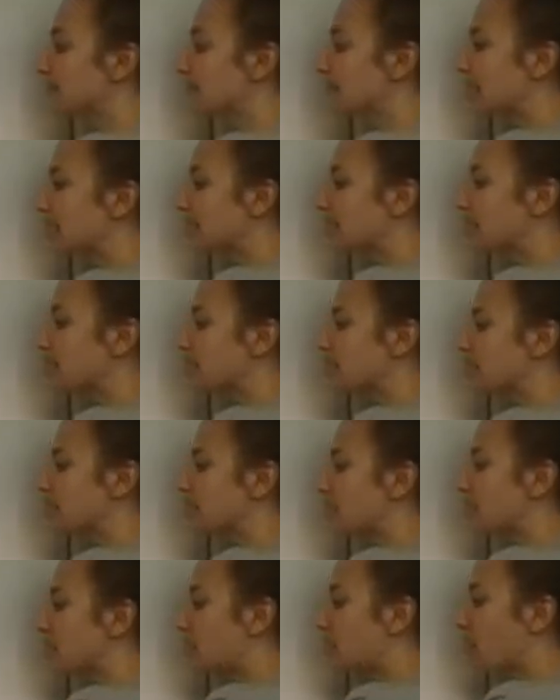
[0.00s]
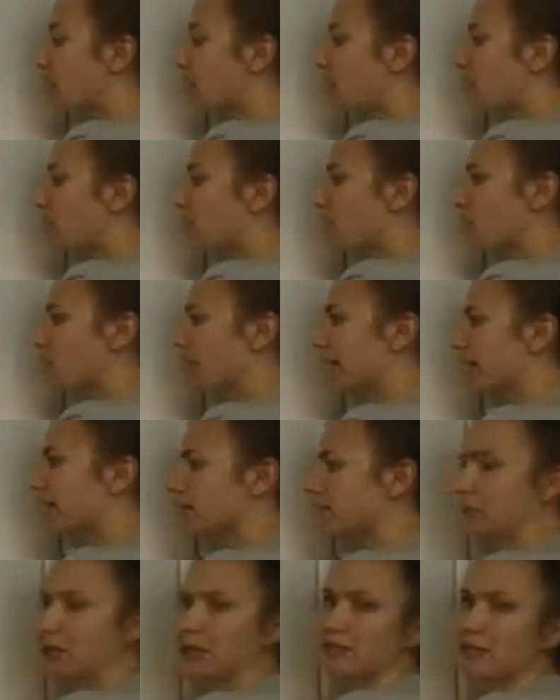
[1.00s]
going to get these small,
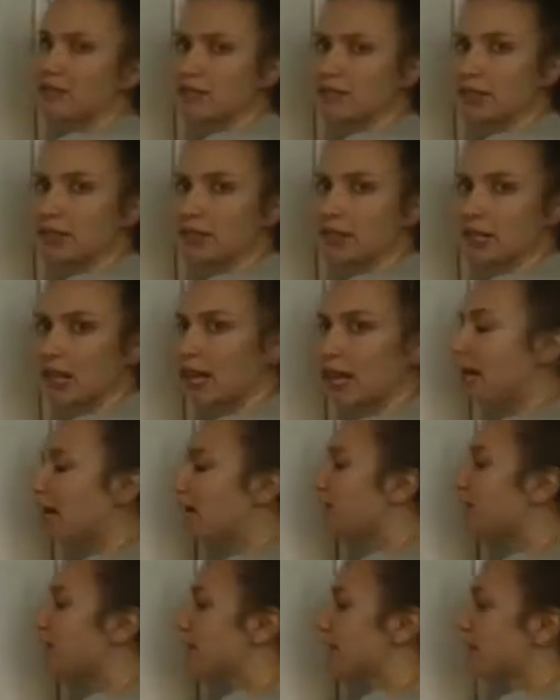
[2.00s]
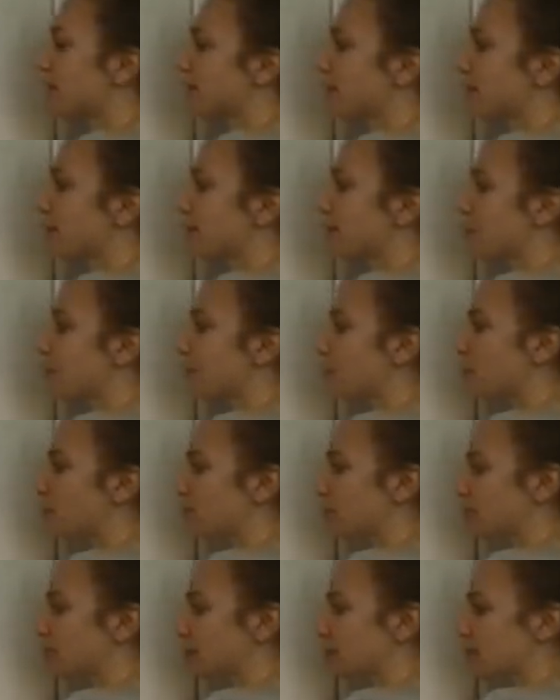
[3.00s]
weird pieces on the end, and then
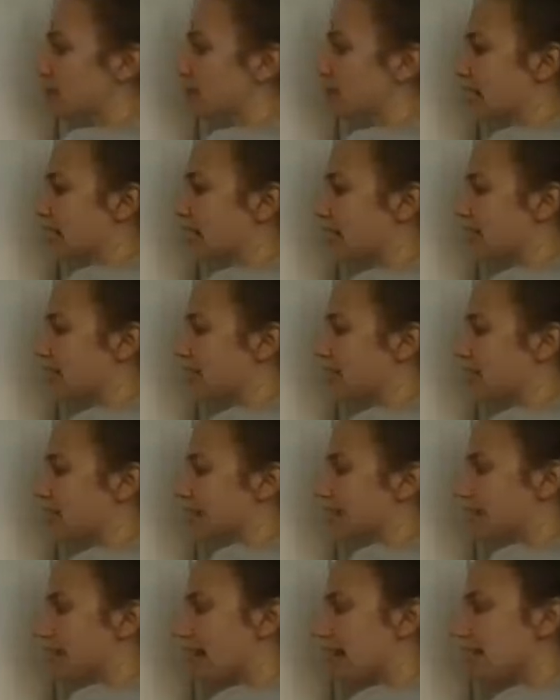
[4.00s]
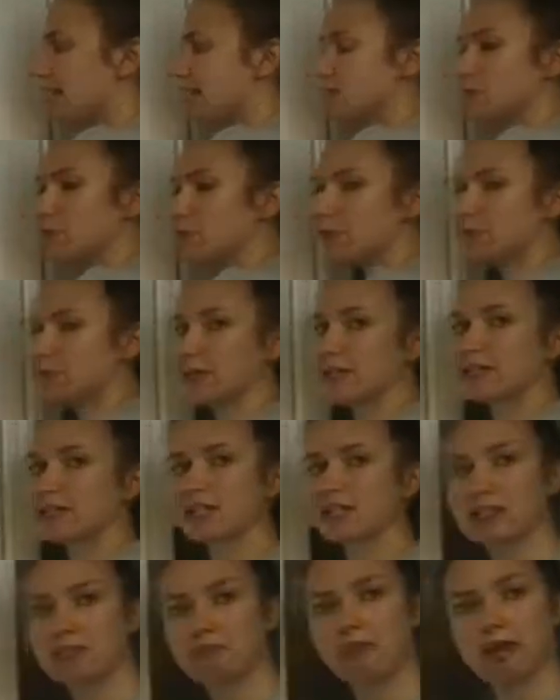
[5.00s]
one person's going to get this nice big piece
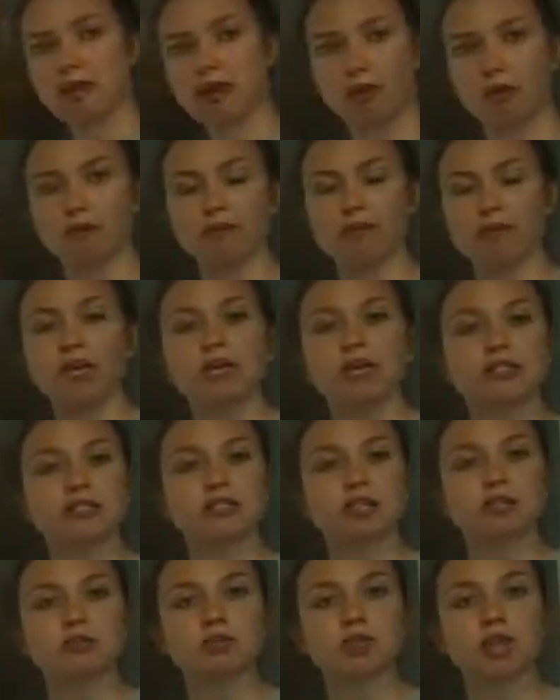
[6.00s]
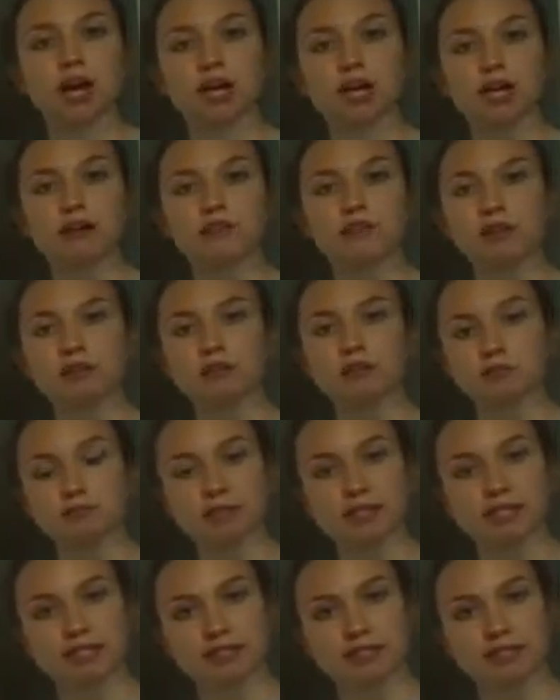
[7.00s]
in the middle. So none of those
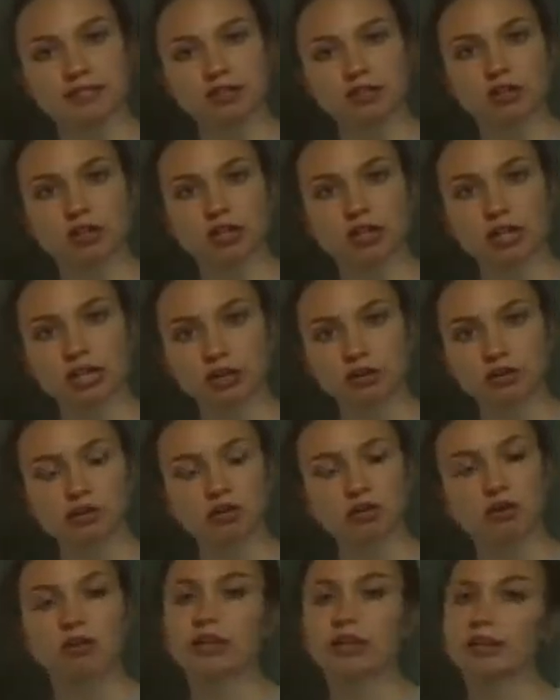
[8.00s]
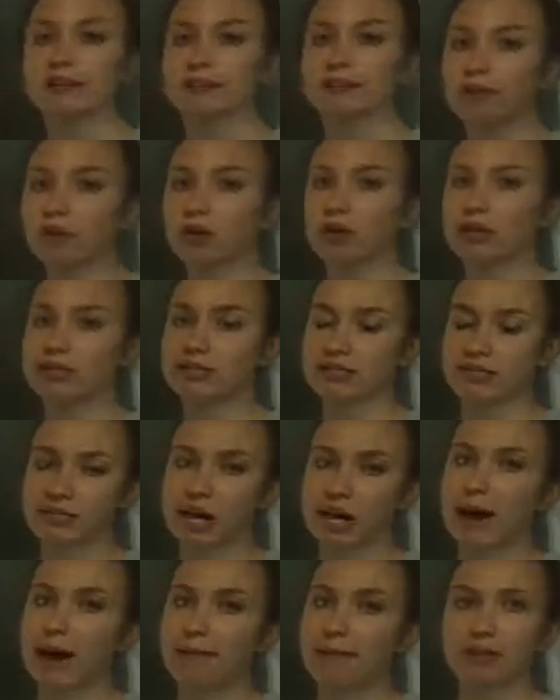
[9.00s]
pieces are equal. Therefore, it's
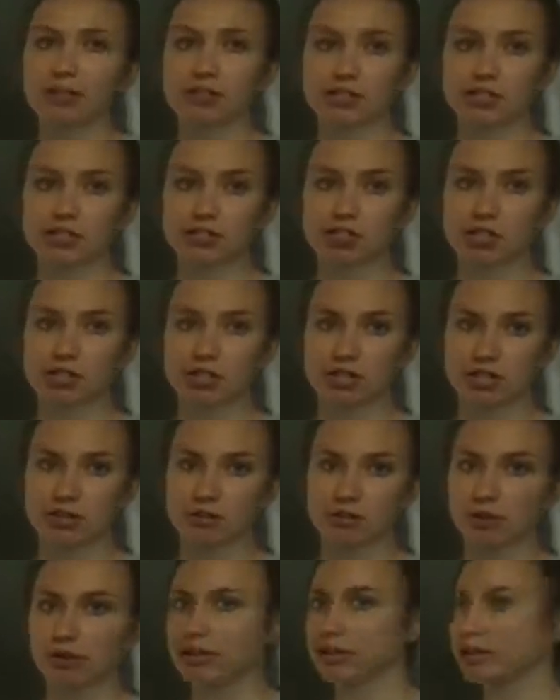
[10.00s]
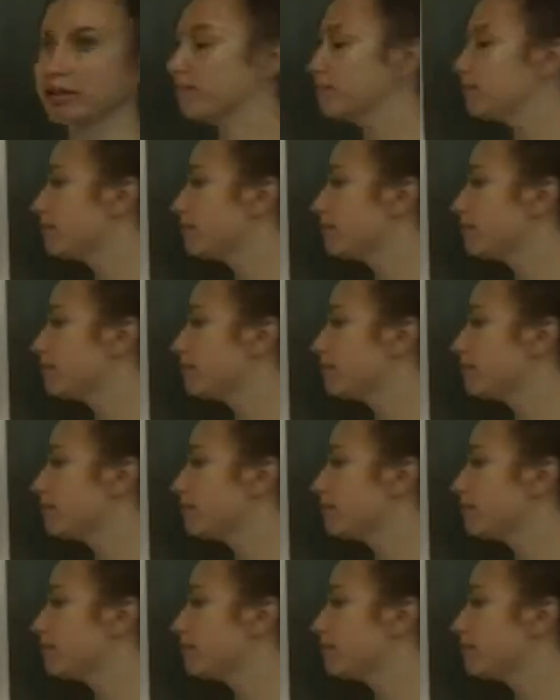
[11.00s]
not partitioned equally.